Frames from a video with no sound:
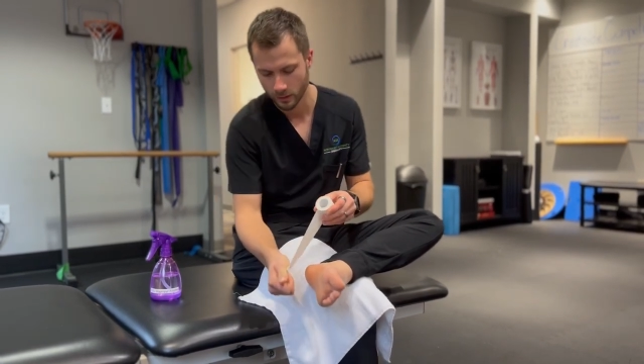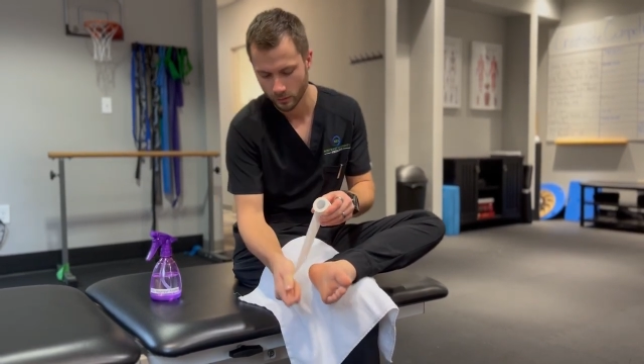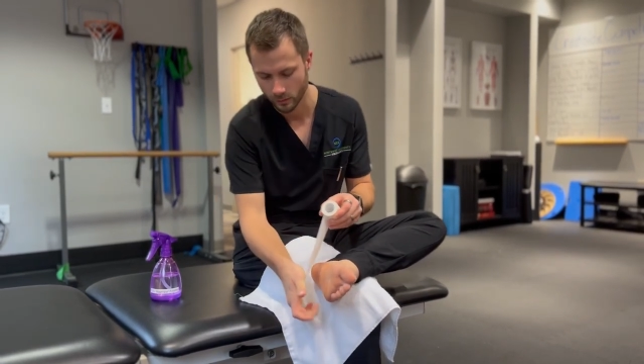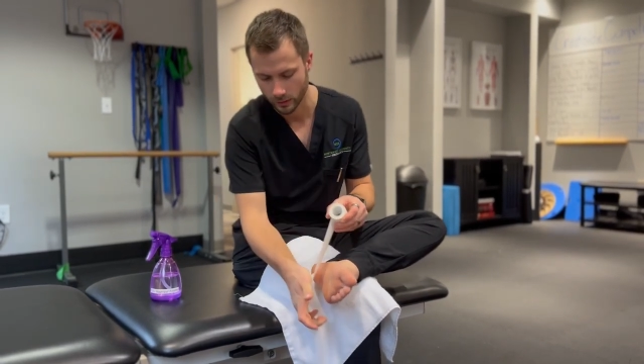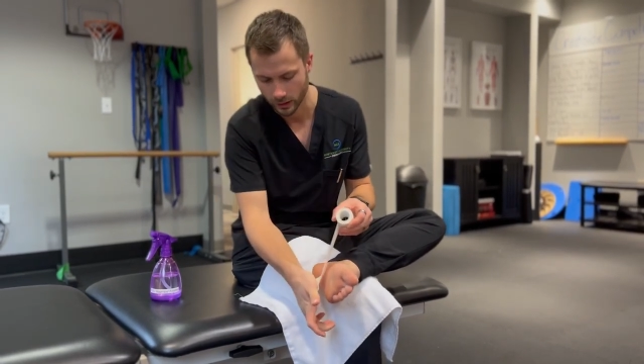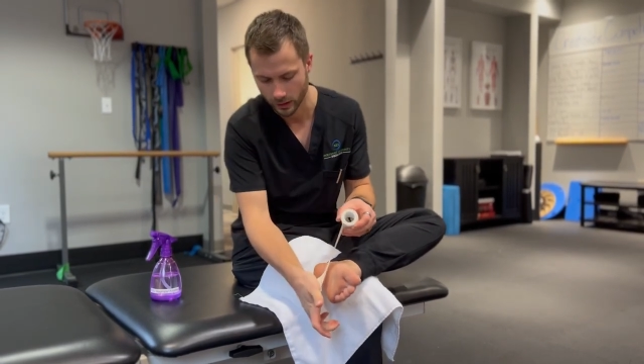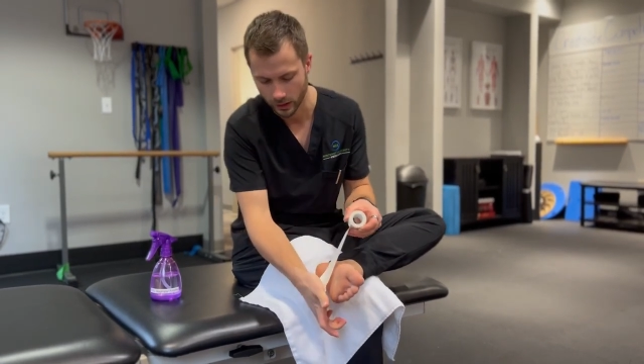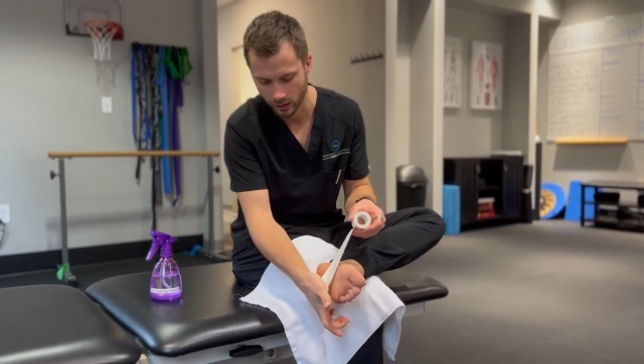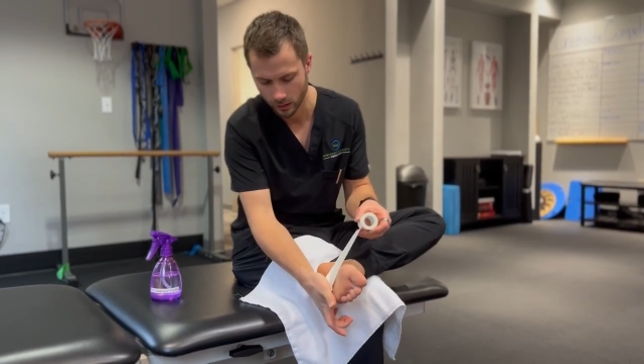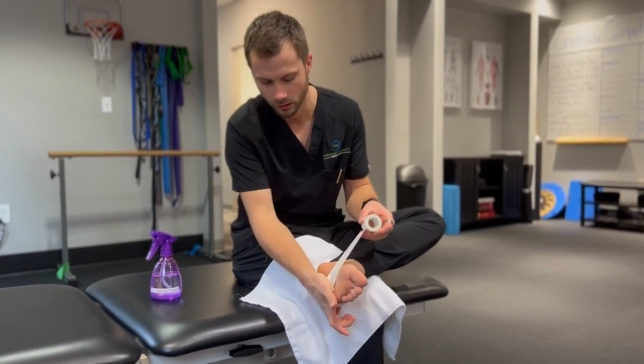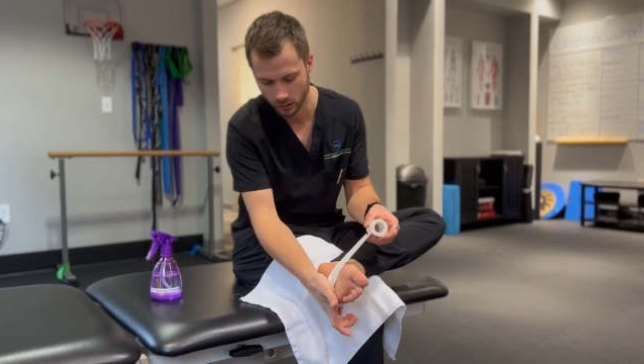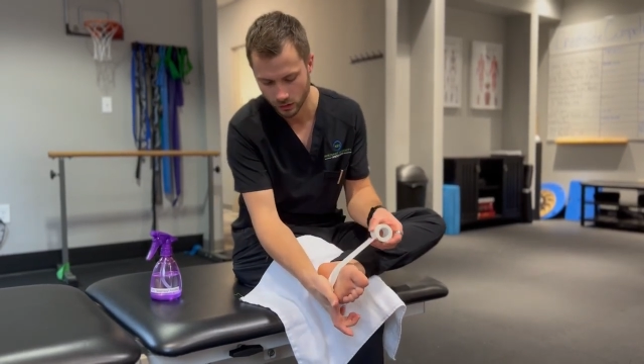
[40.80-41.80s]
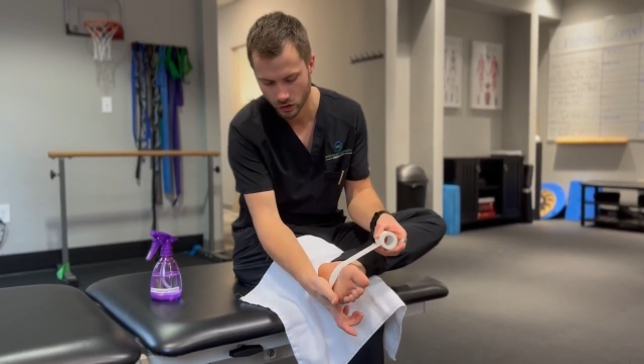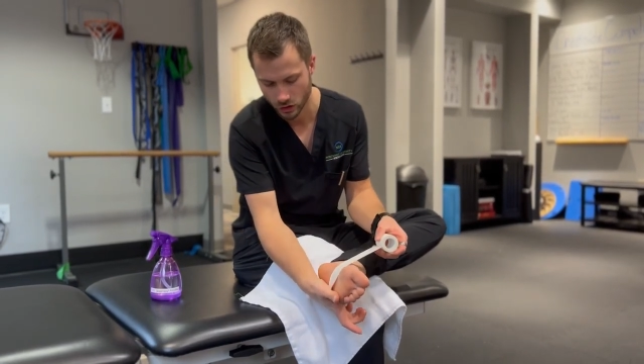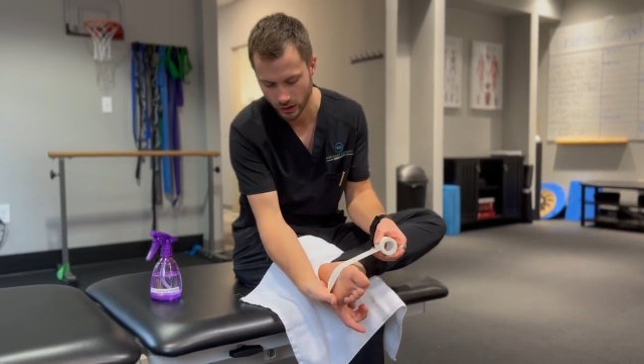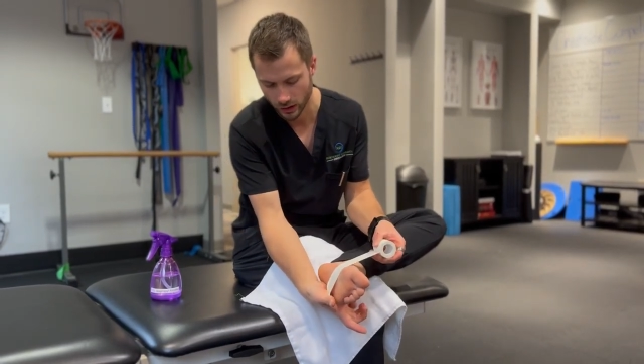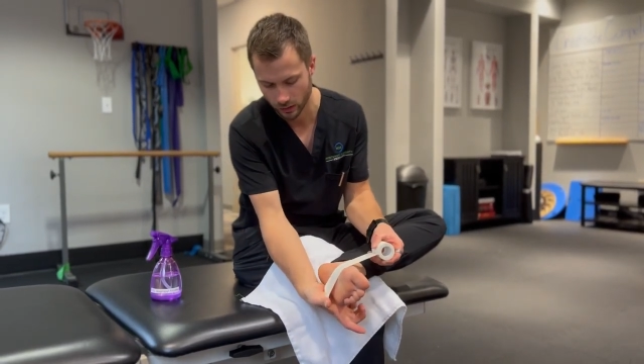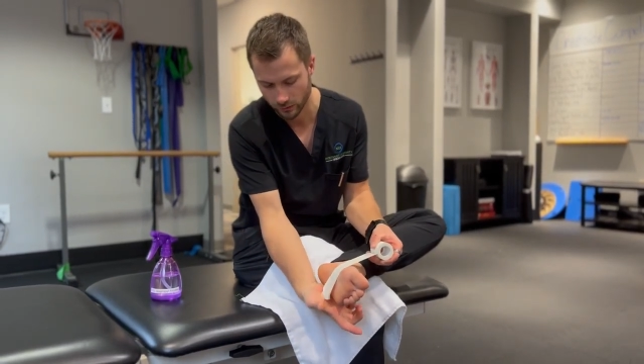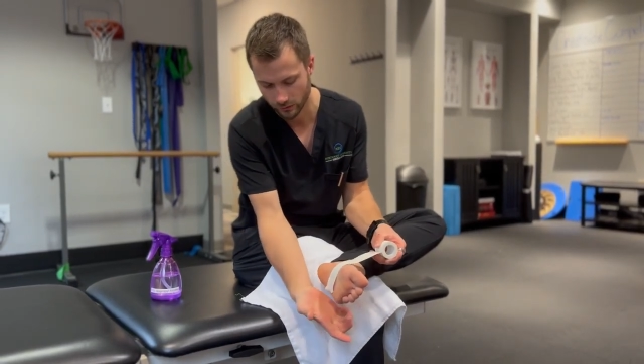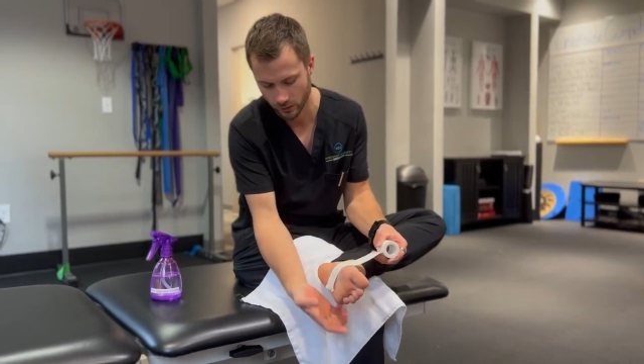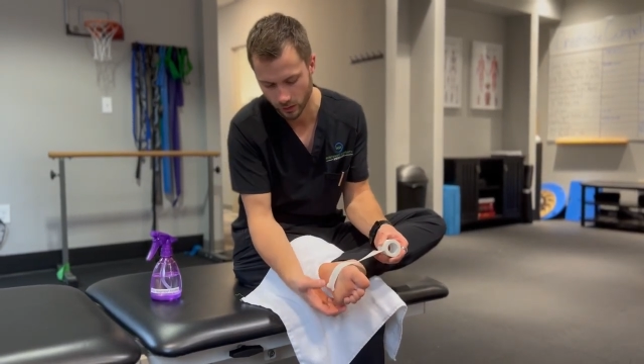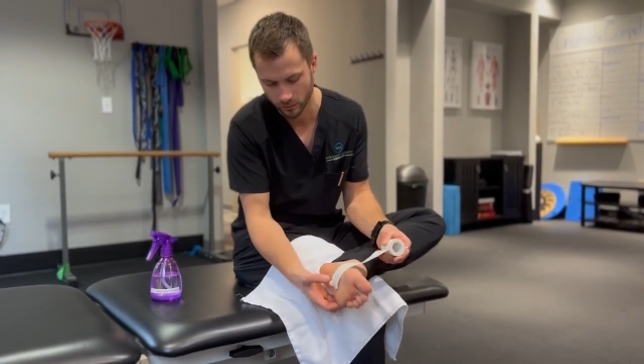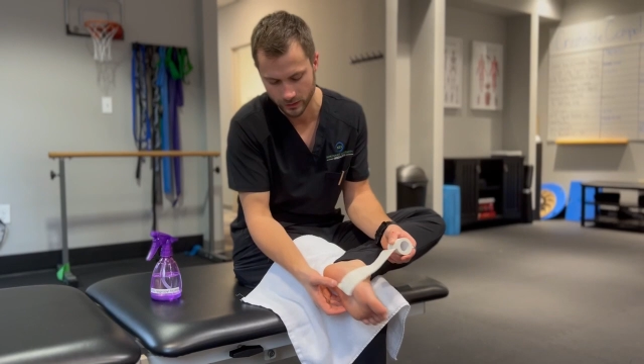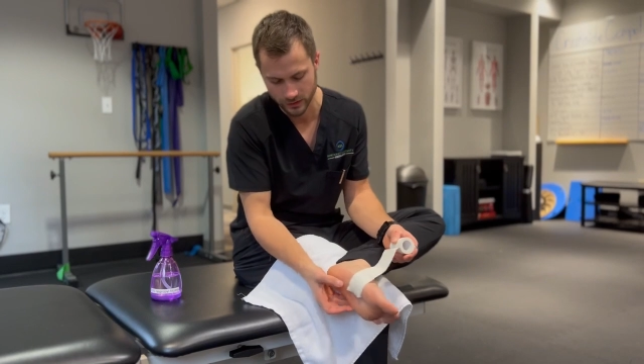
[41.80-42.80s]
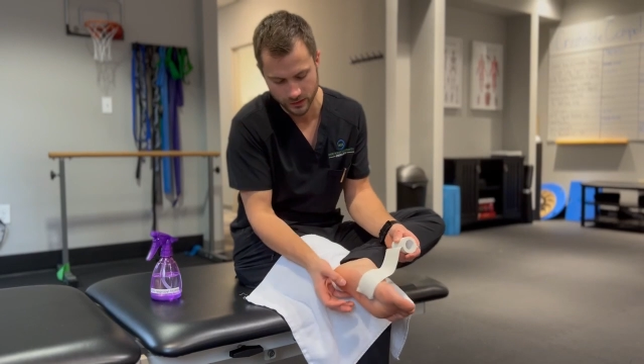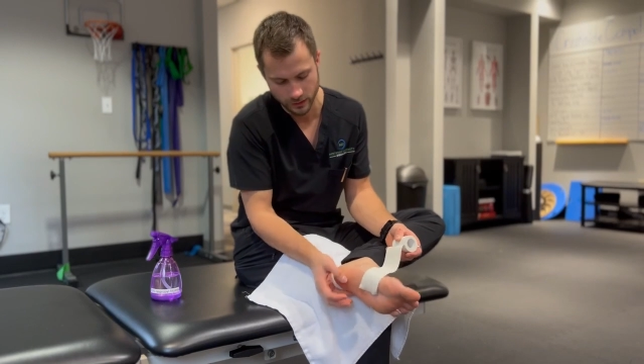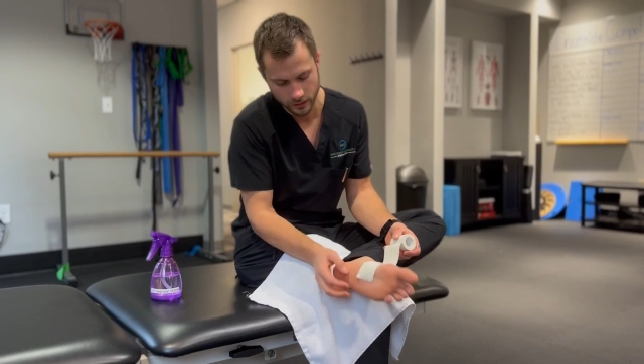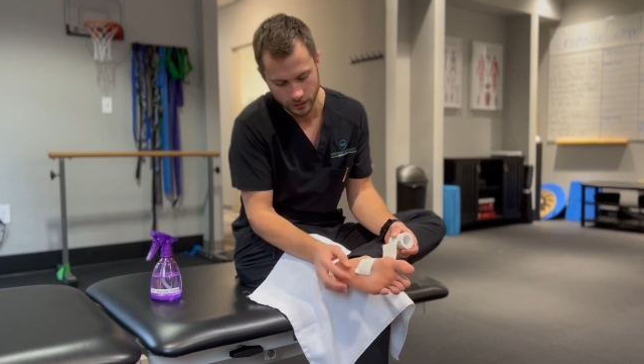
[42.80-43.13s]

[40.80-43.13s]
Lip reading: We're going to check from this